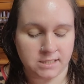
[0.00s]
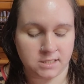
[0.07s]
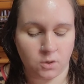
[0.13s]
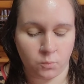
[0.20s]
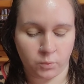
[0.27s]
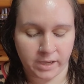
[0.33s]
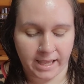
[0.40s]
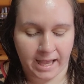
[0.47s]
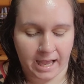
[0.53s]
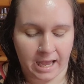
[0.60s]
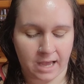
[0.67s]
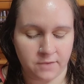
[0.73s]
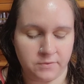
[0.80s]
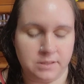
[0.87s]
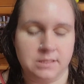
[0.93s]
So we
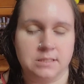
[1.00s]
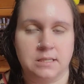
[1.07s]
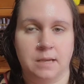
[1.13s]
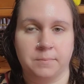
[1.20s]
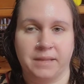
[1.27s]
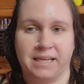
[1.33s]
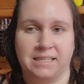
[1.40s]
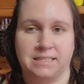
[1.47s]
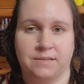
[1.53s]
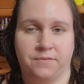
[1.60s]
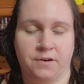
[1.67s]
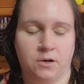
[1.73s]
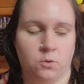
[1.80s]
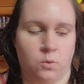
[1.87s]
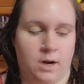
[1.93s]
have some like
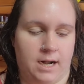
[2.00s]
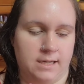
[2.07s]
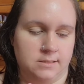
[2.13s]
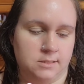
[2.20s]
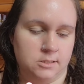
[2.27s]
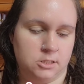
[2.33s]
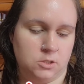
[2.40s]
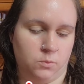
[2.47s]
different quads.